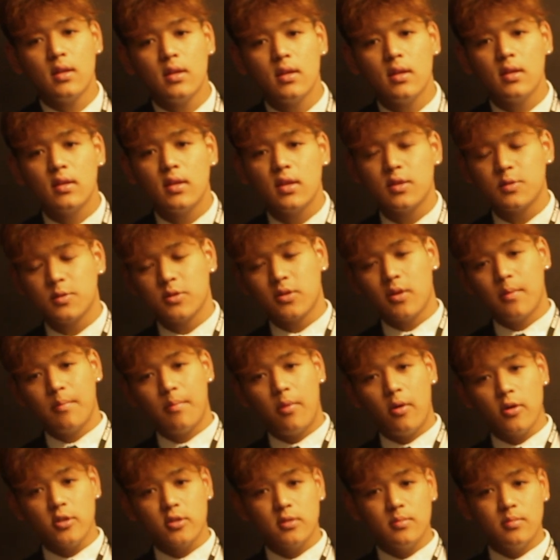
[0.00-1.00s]
This was done
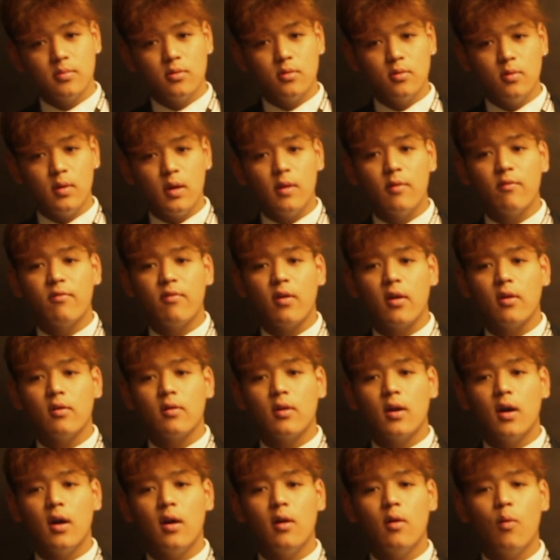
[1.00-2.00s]
possible in Final
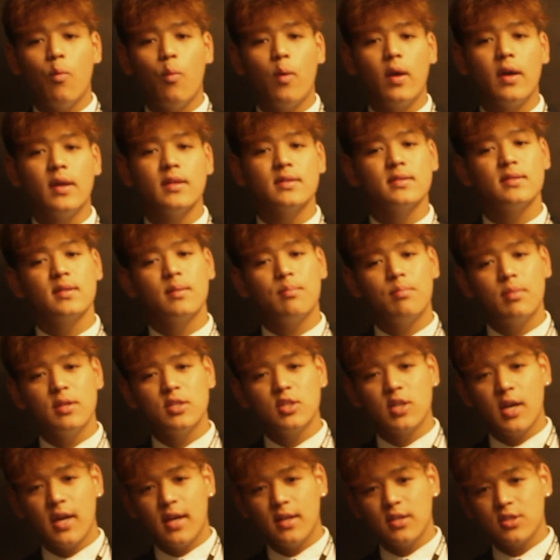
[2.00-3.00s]
Cut, where you can simply
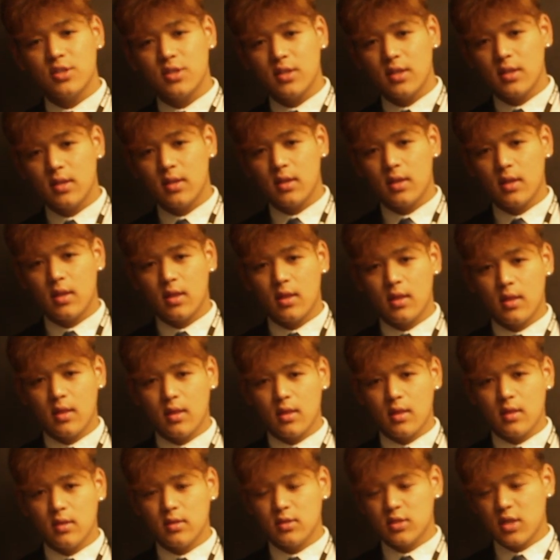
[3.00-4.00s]
change
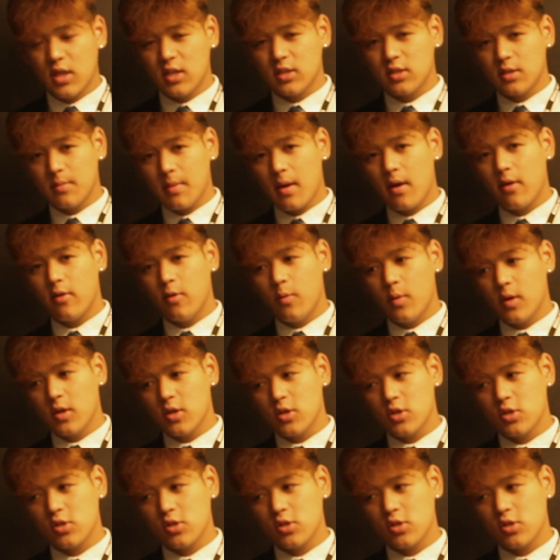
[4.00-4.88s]
them how you wish.